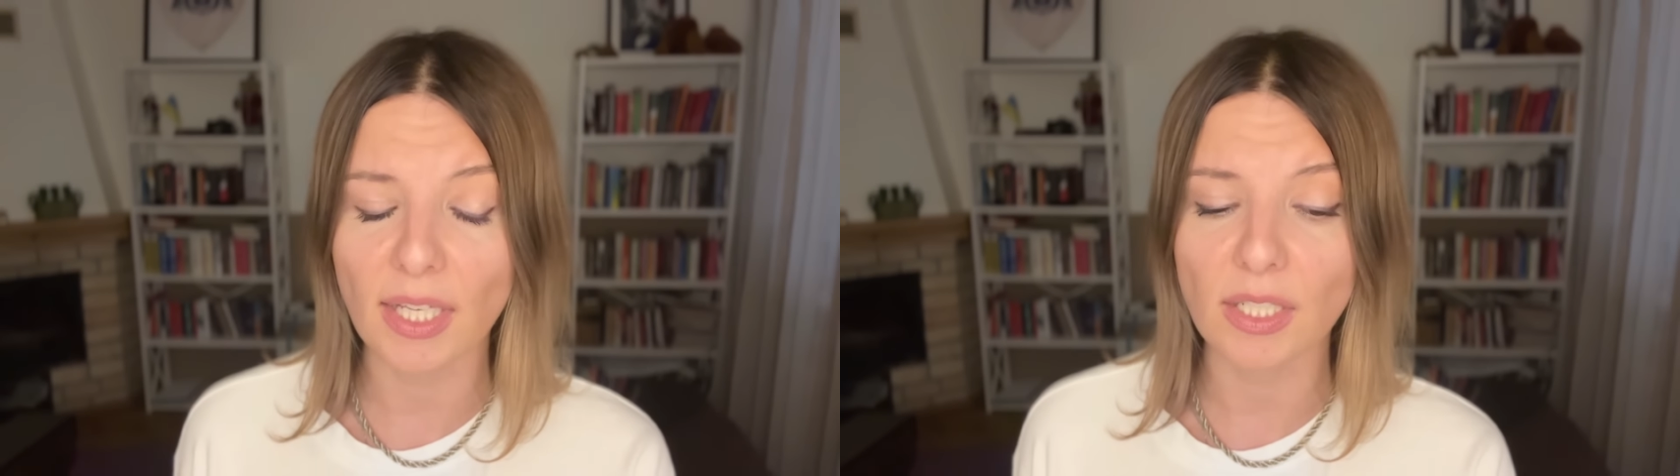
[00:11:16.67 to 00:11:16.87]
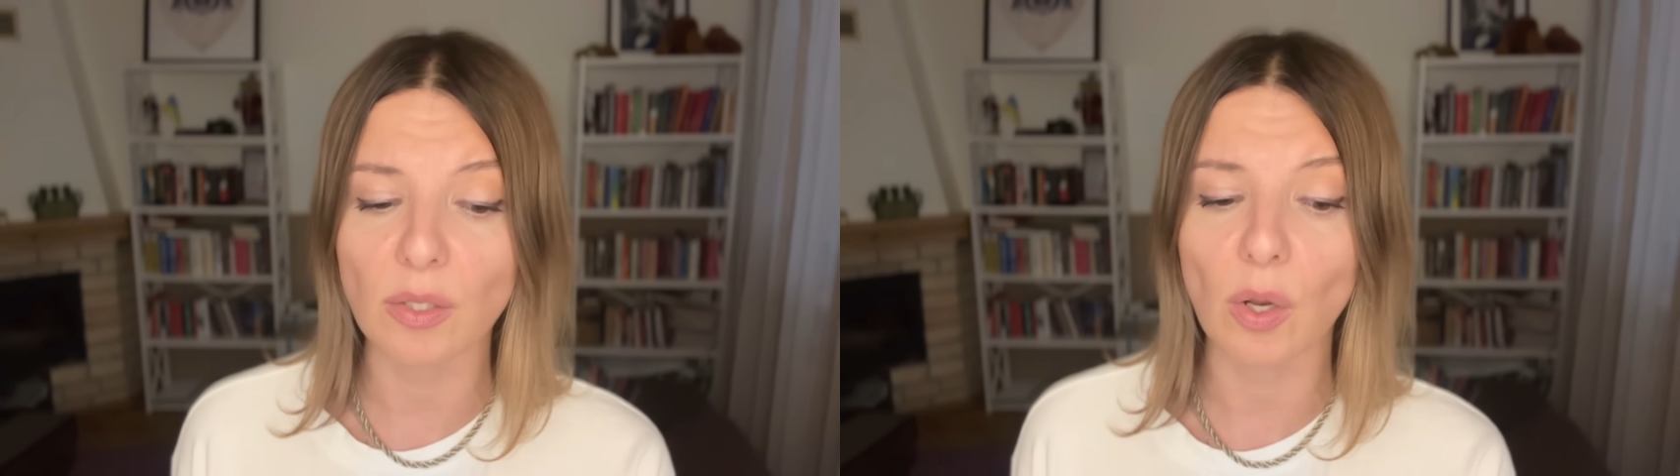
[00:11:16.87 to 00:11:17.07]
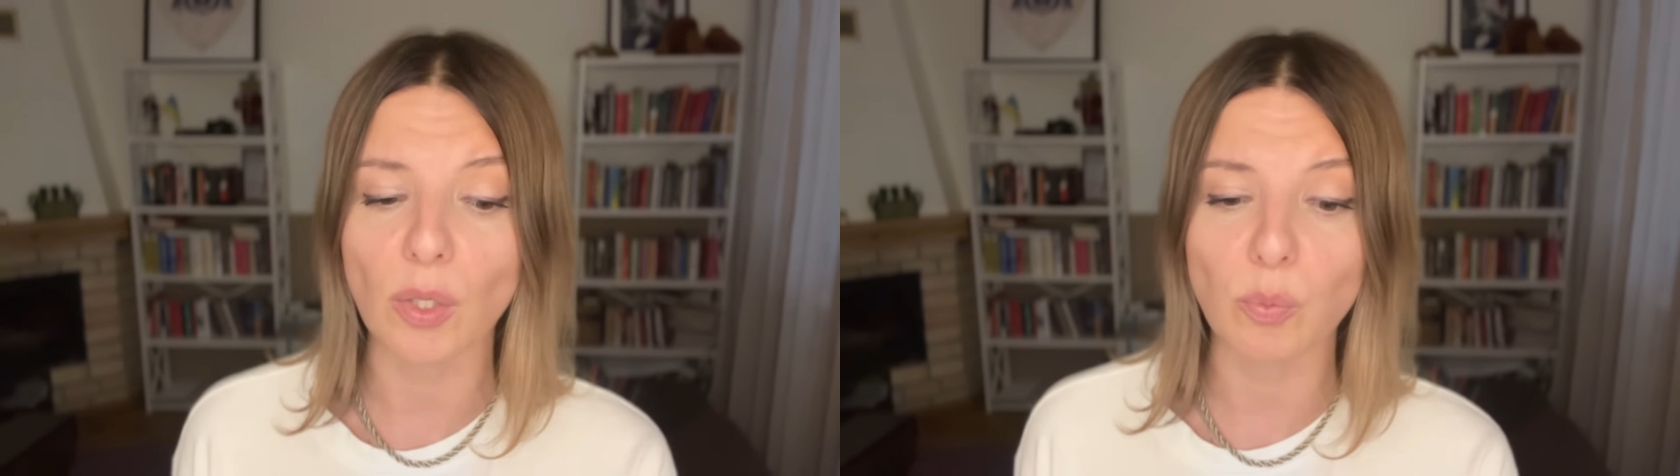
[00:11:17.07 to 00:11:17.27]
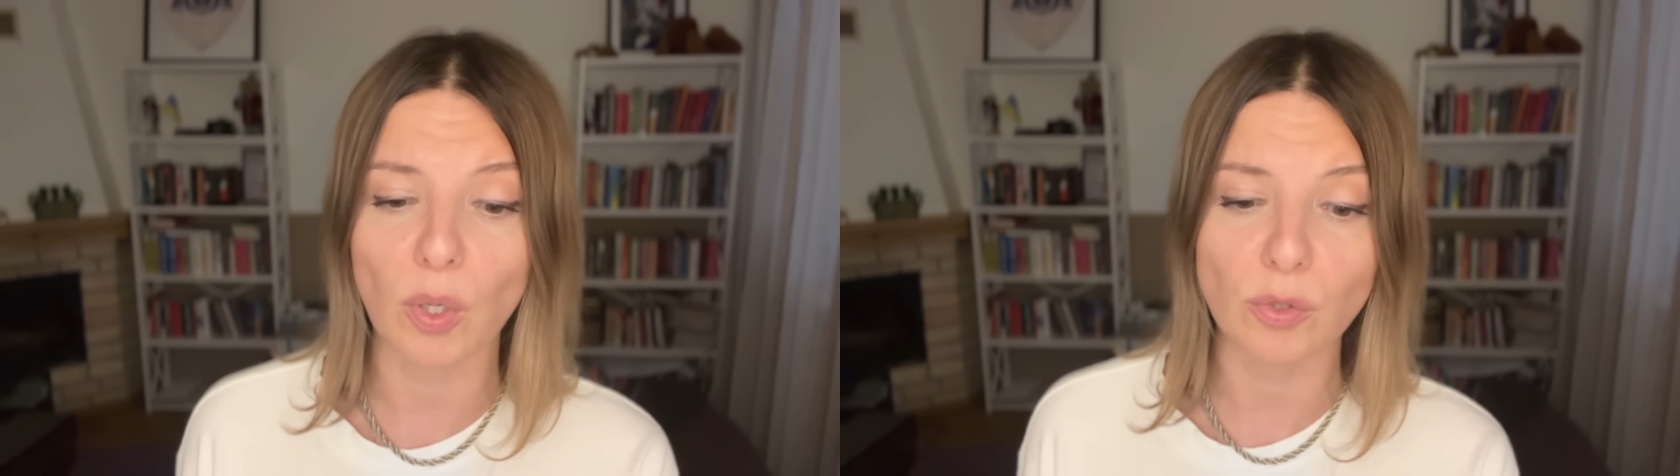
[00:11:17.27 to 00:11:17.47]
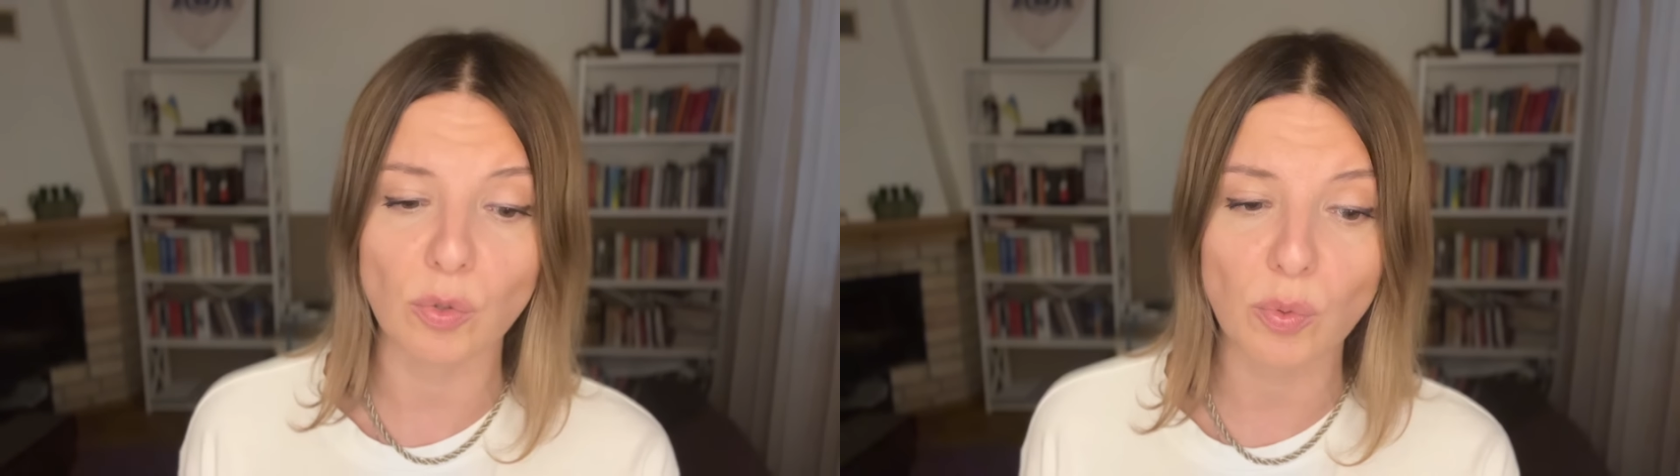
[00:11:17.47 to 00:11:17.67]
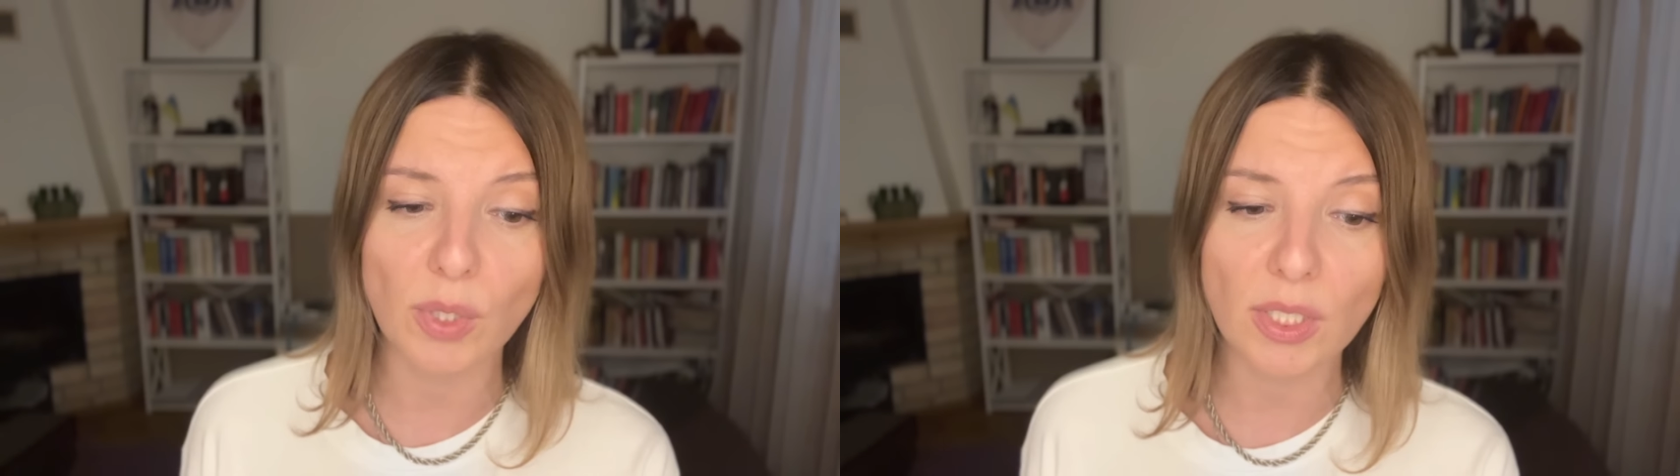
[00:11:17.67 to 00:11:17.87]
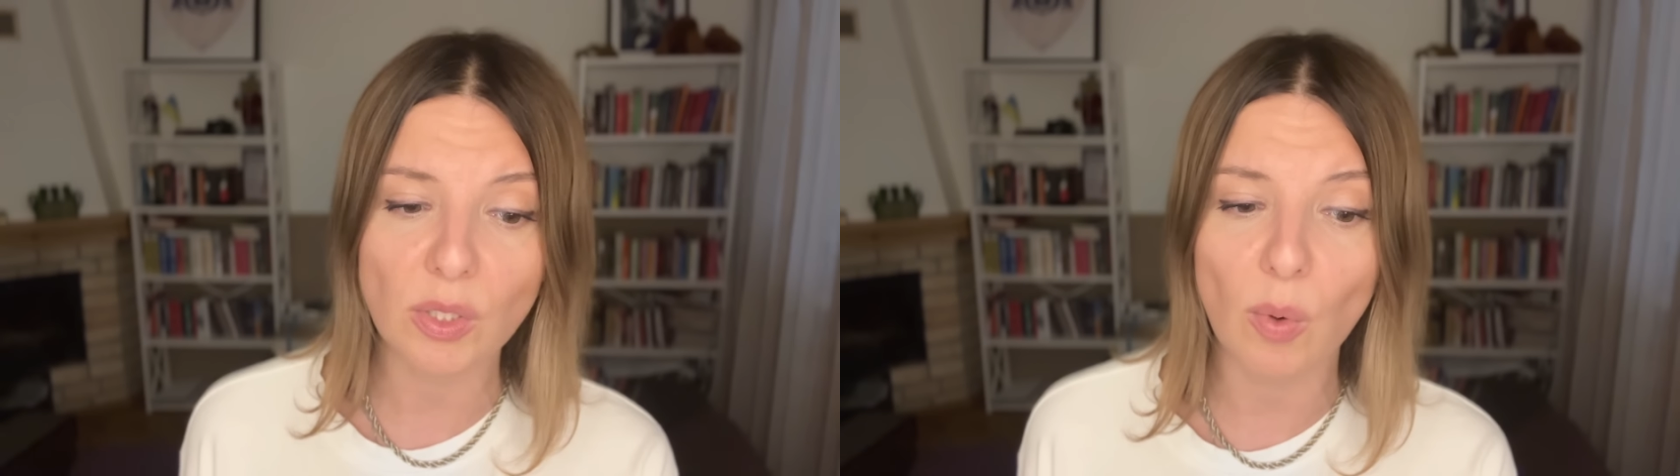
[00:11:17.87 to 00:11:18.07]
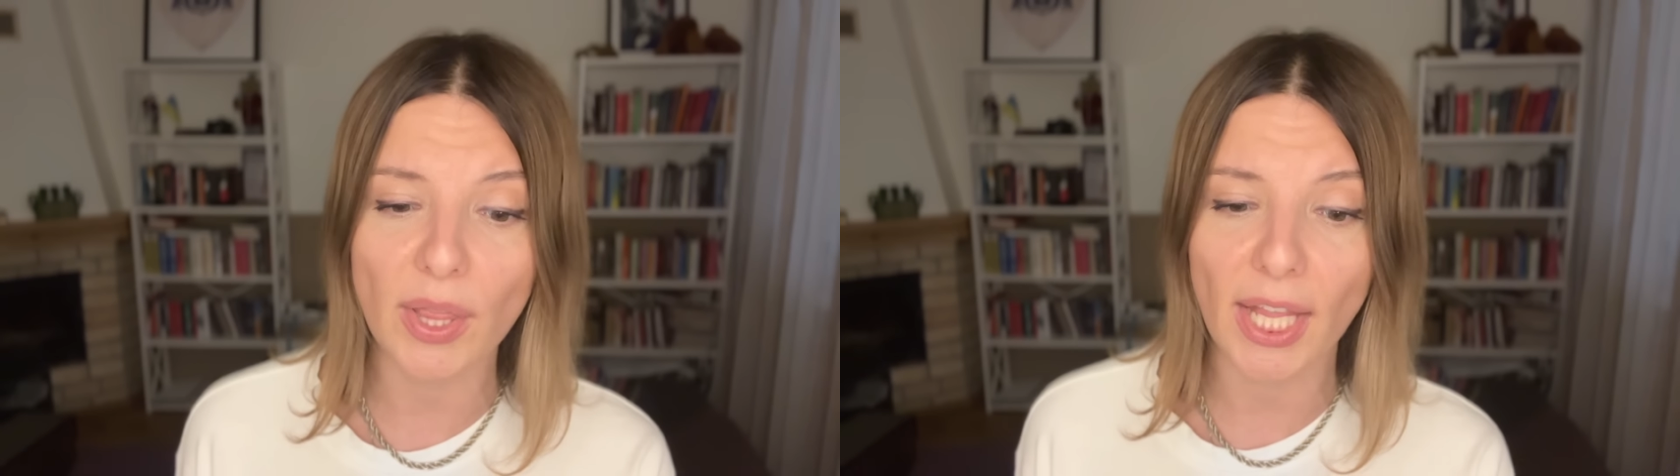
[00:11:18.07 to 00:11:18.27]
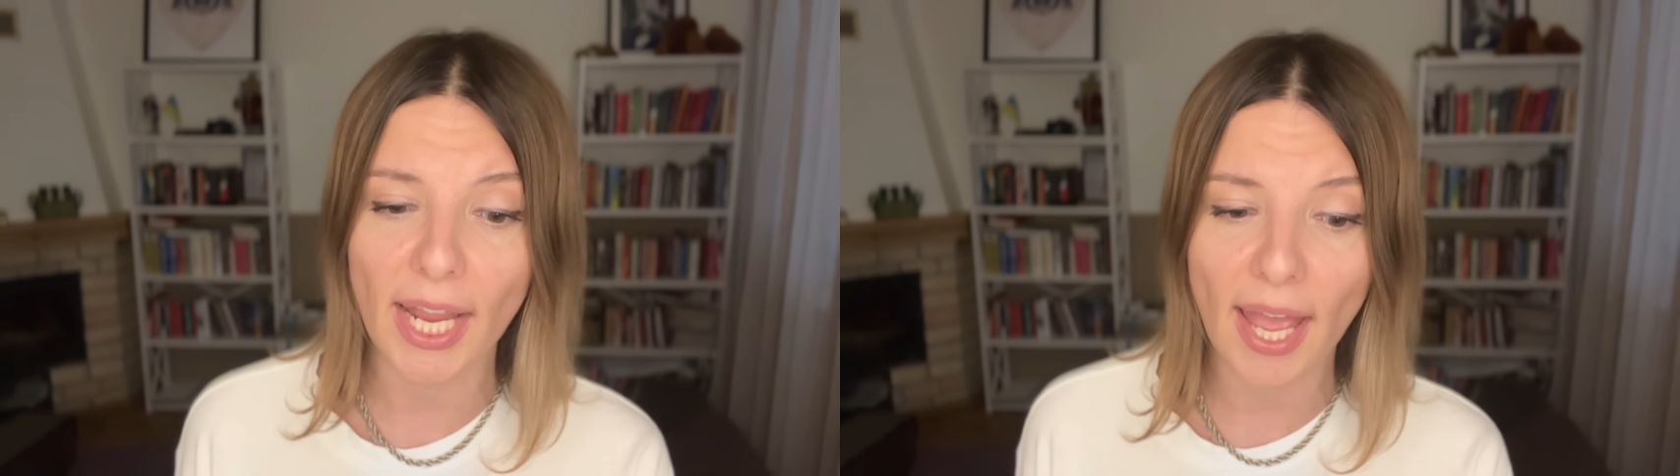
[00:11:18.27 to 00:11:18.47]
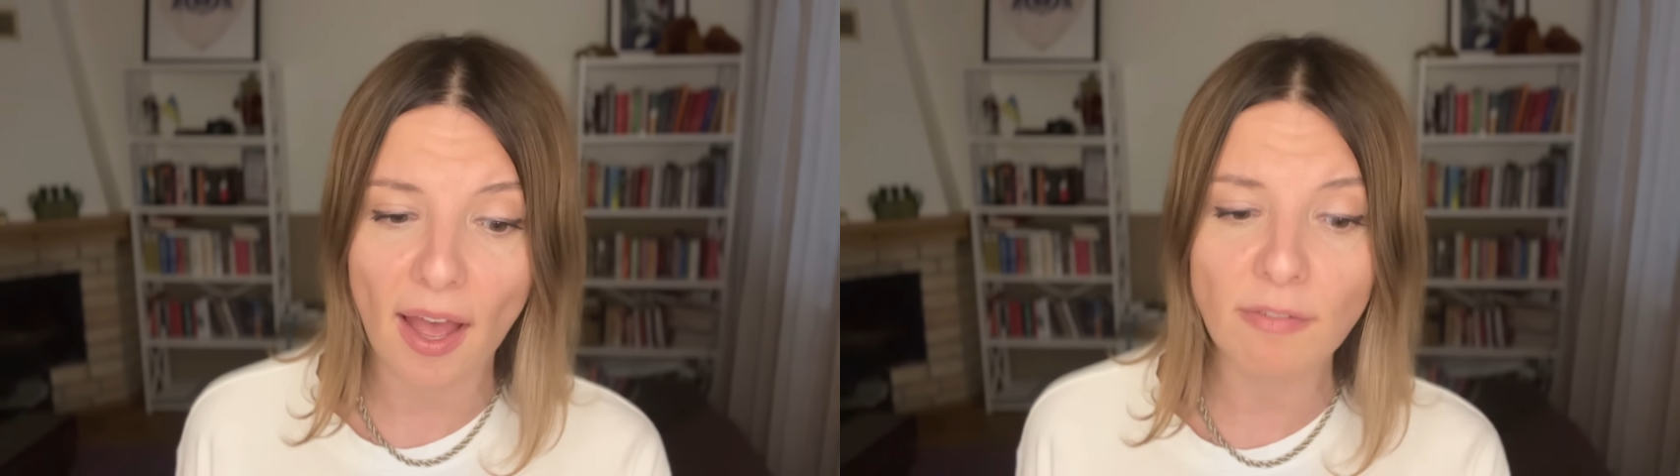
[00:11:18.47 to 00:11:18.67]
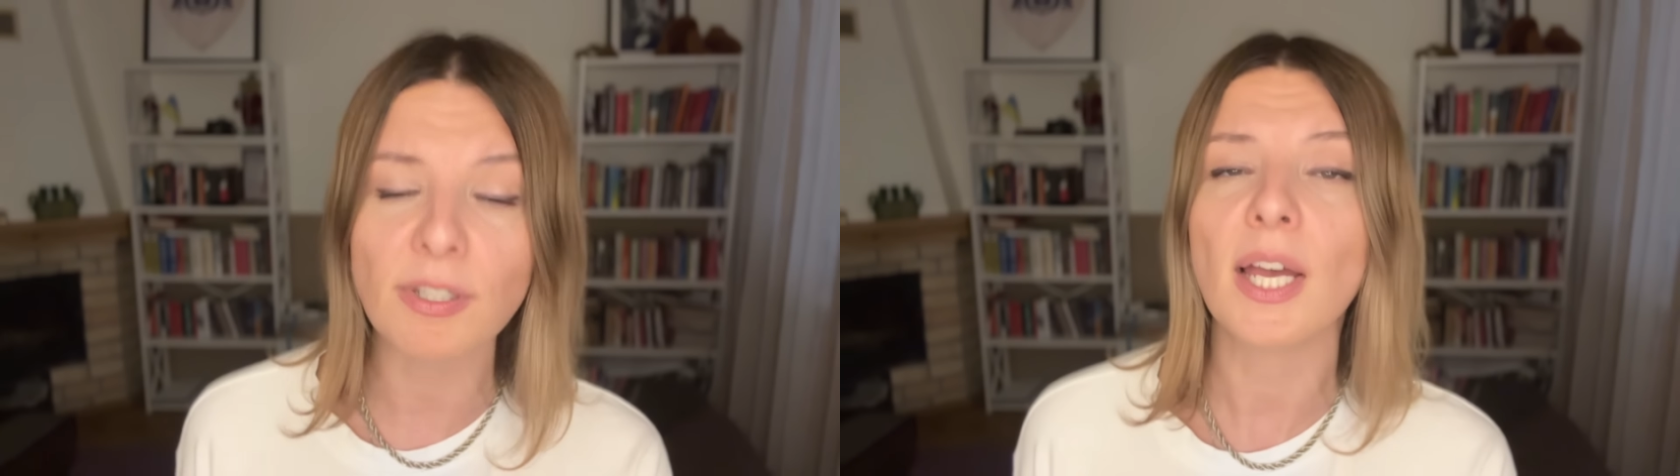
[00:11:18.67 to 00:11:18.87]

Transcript: They did not want to risk what they have.